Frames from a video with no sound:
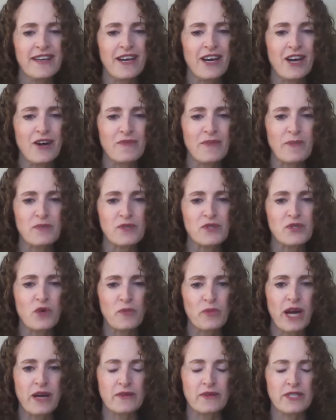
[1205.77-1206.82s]
I'm so
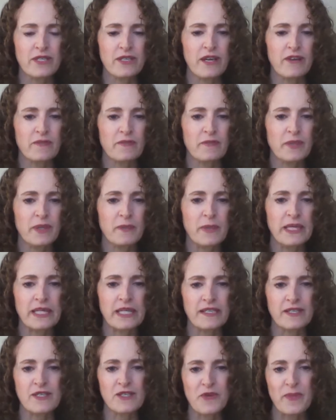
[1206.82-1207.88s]
proud to be
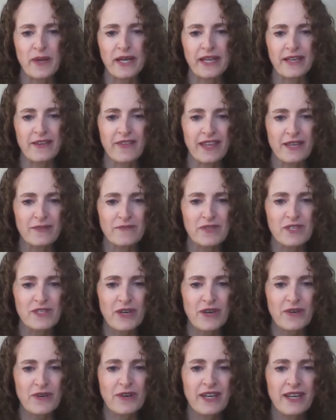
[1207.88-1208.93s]
meeting so many of them.
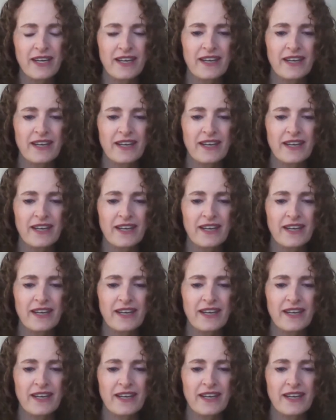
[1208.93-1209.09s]
So